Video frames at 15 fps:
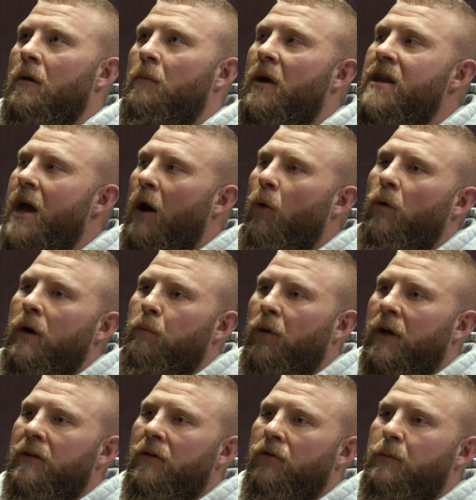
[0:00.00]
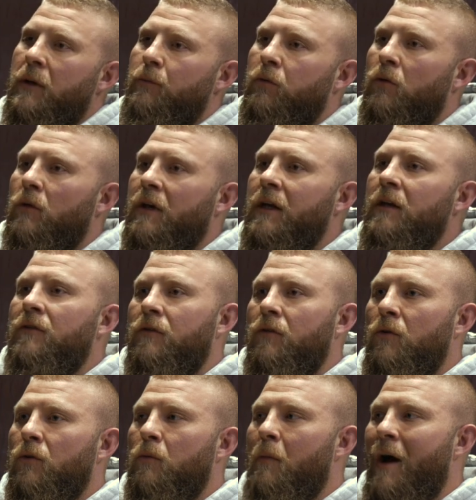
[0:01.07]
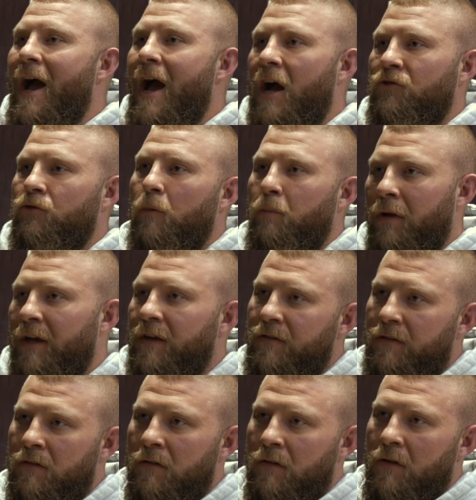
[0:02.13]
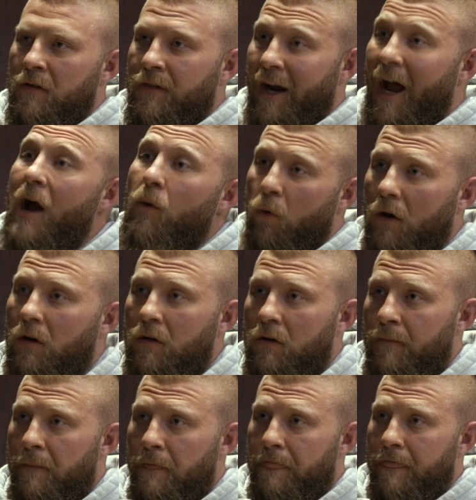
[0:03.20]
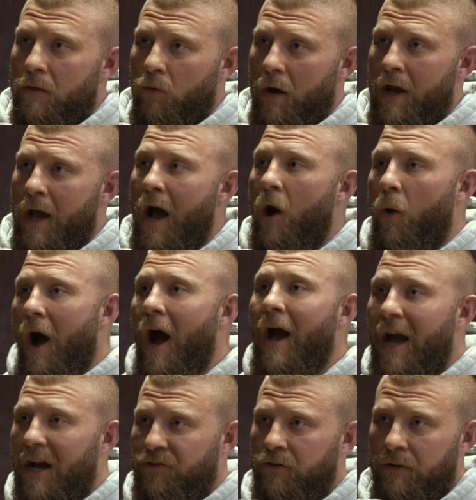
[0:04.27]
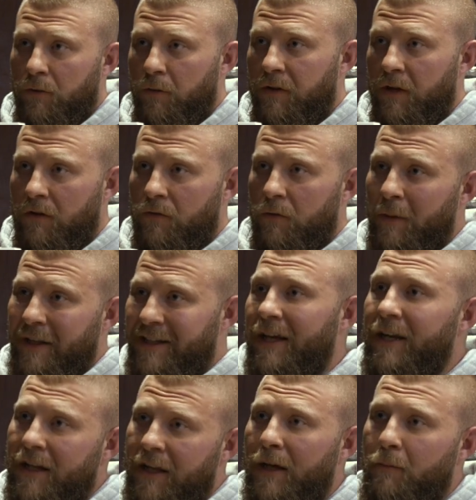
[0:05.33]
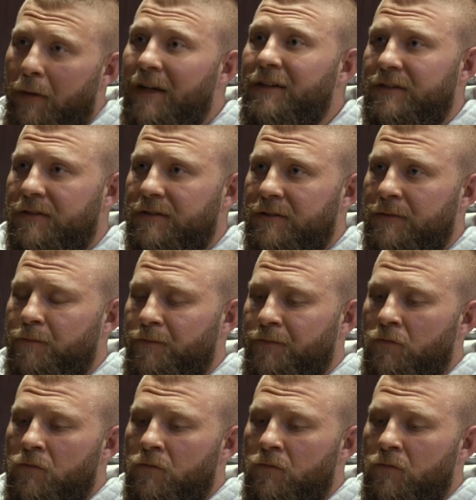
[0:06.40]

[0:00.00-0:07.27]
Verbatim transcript: But now I want to bring those people into my actual place that I work, mm-hmm. right? How I actually do things from a day to day basis.